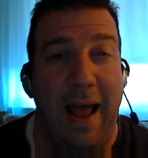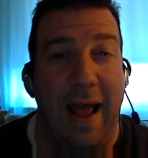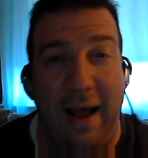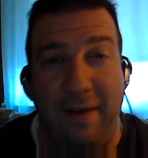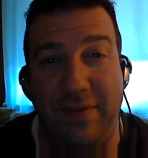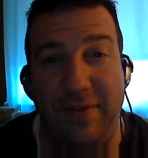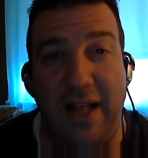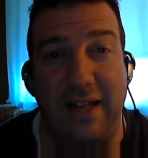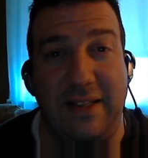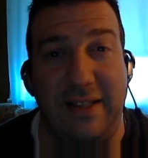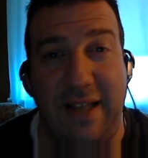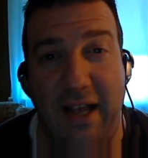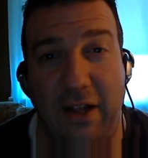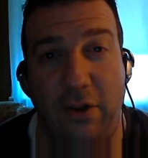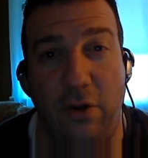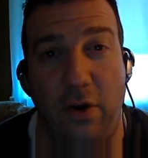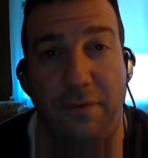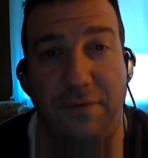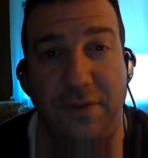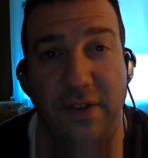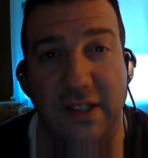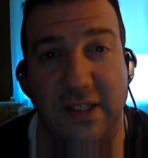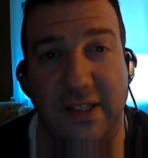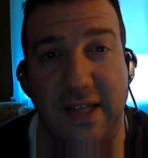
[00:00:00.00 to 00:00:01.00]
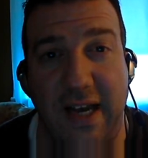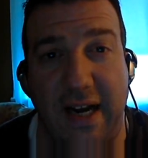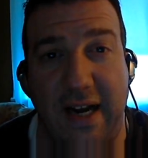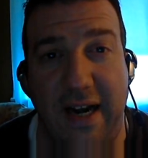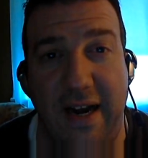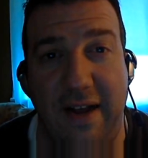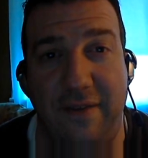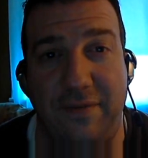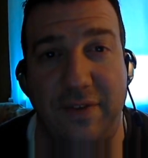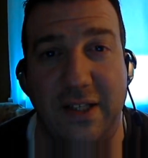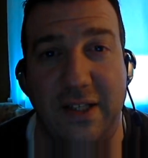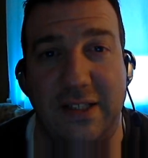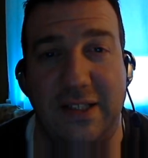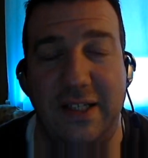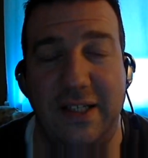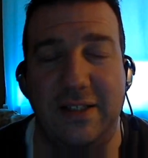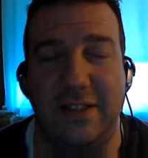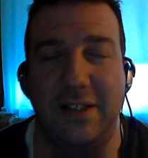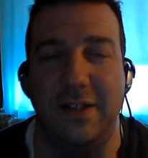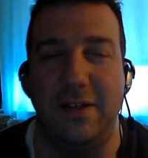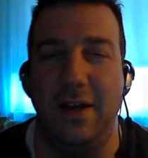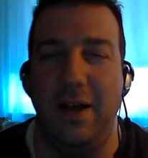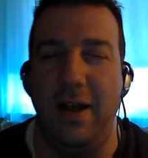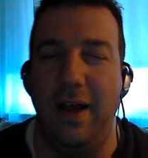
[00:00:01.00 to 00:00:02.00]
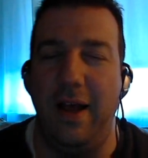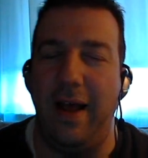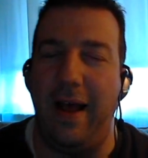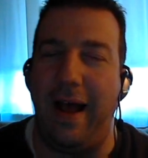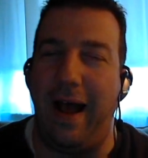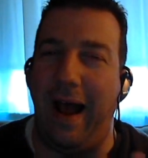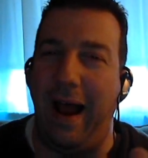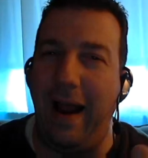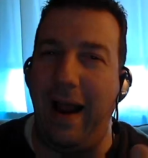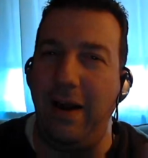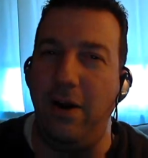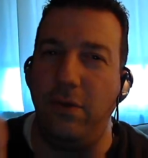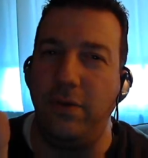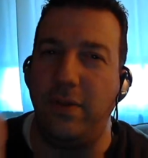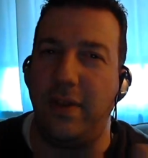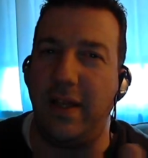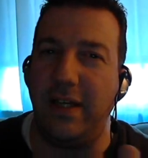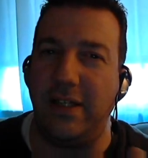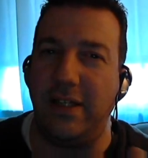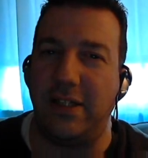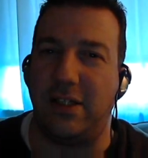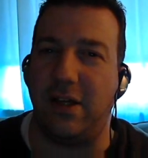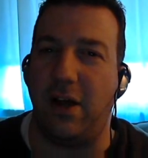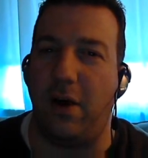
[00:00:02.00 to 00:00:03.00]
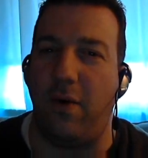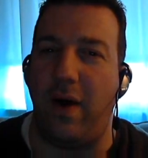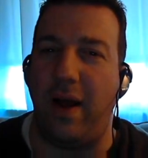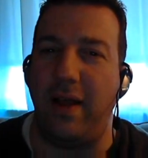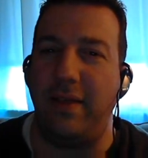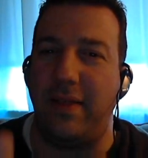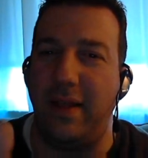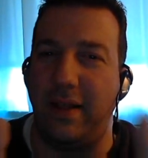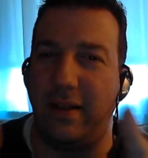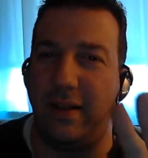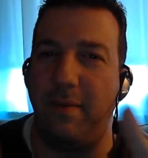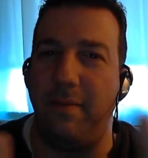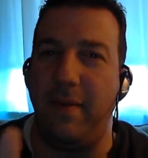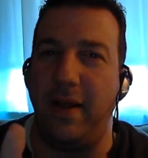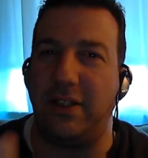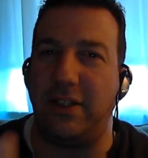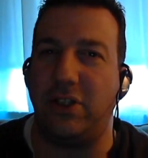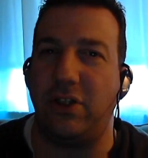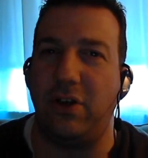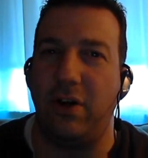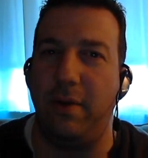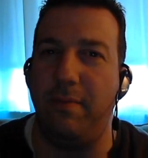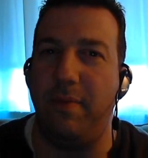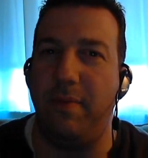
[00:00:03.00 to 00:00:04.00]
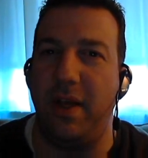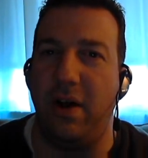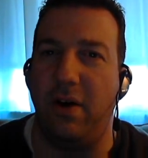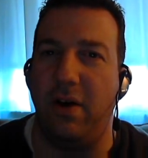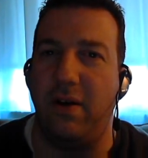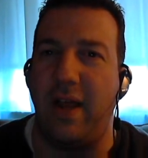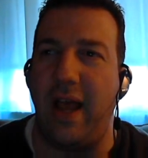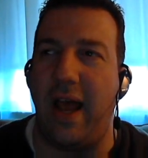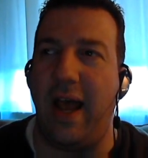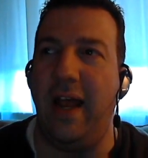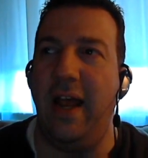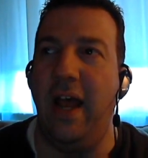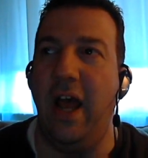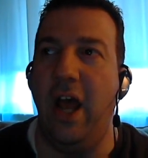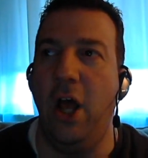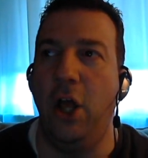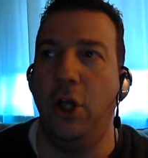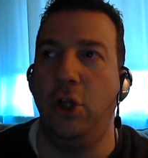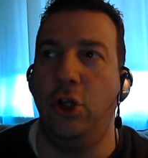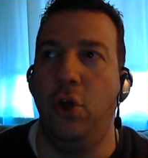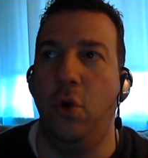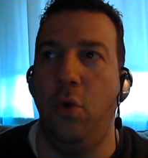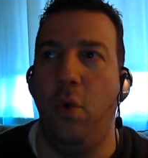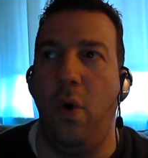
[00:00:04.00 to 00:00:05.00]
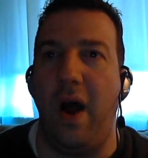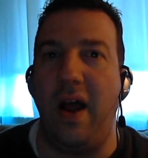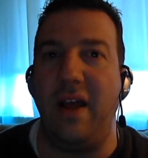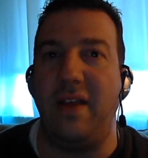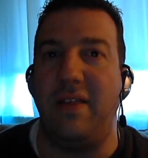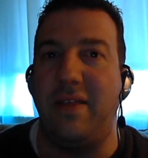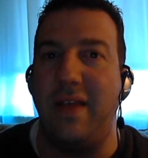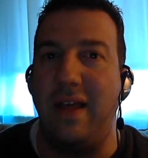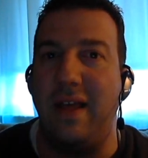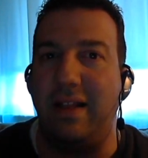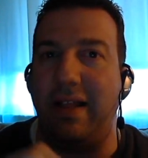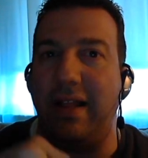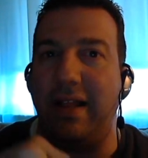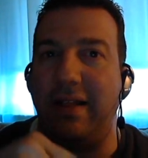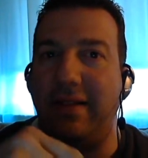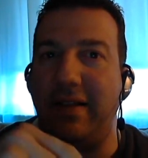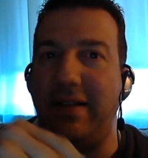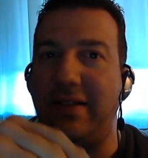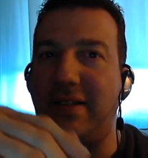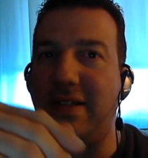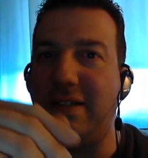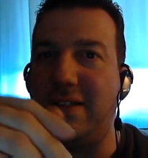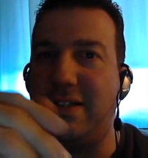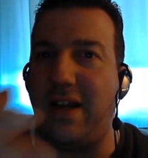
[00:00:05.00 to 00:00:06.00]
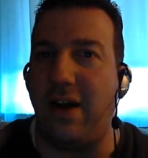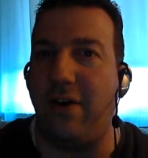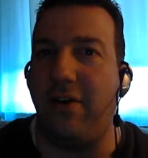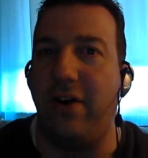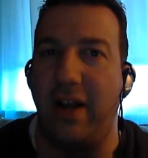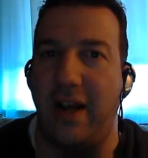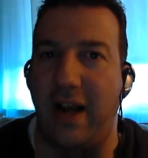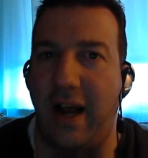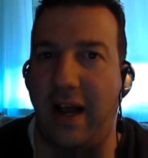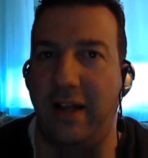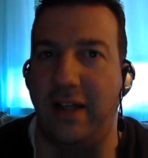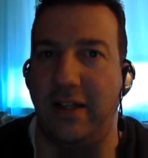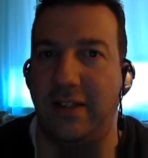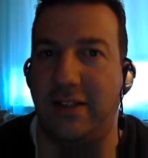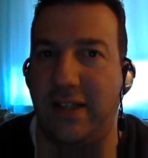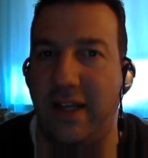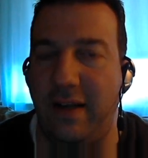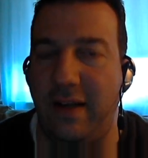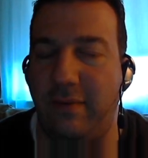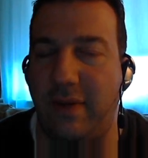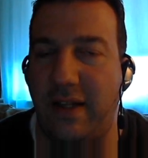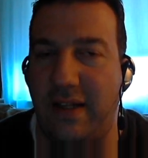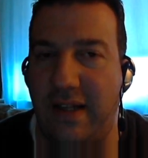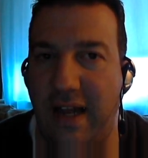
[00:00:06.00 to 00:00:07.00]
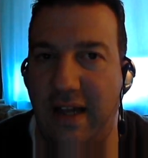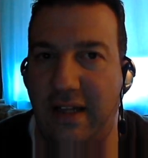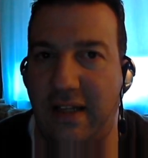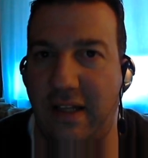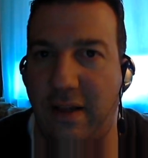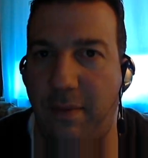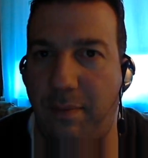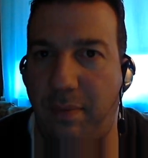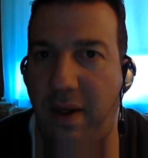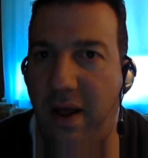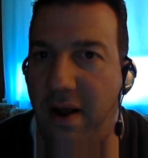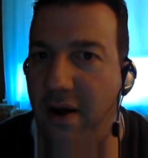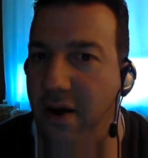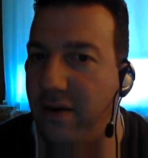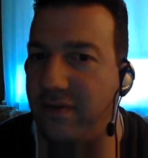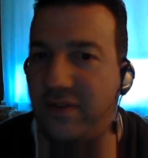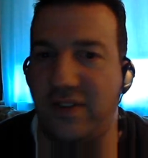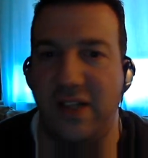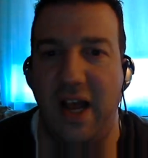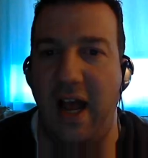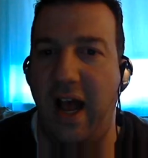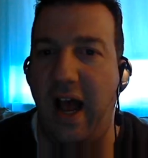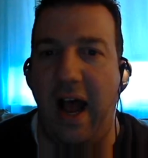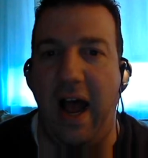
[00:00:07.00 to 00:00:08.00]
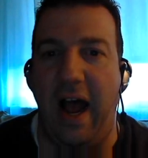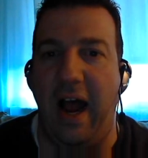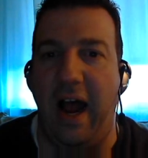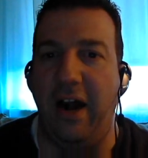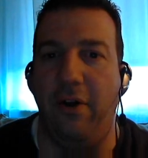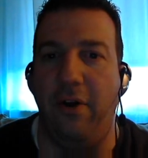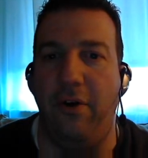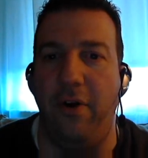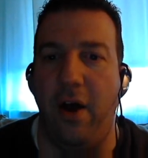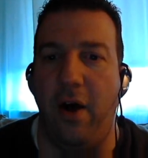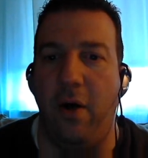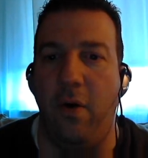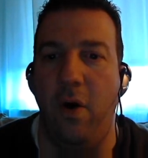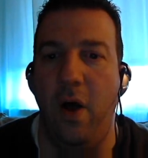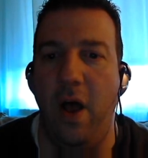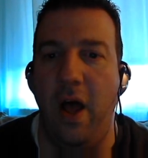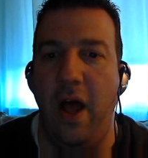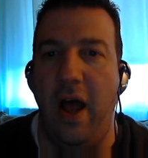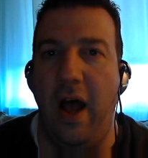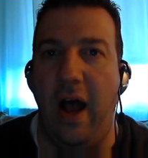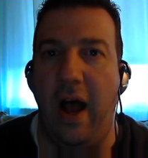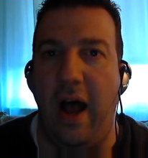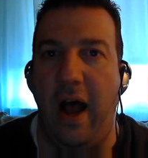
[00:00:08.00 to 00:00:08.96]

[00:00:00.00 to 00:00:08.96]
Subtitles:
have that tail off in the second half of the season? I don't think so. I think the Mets are going to be okay. Do I think that this is Terry Collins' team to take to the playoffs? I don't know.